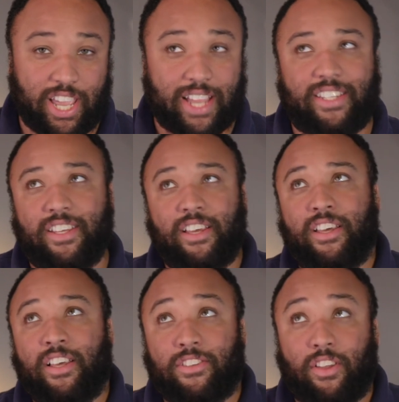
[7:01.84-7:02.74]
yet.
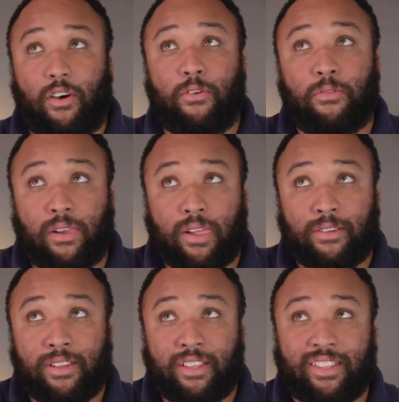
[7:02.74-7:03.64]
So
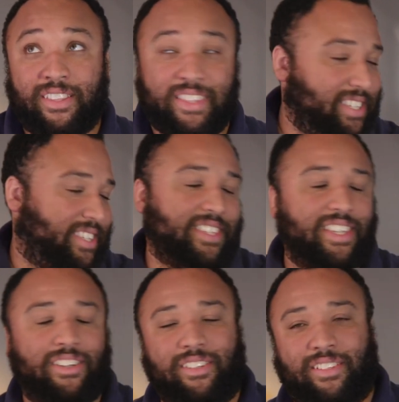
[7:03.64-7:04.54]
this
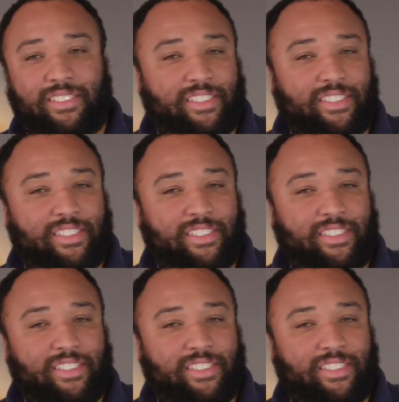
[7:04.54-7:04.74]
isn't,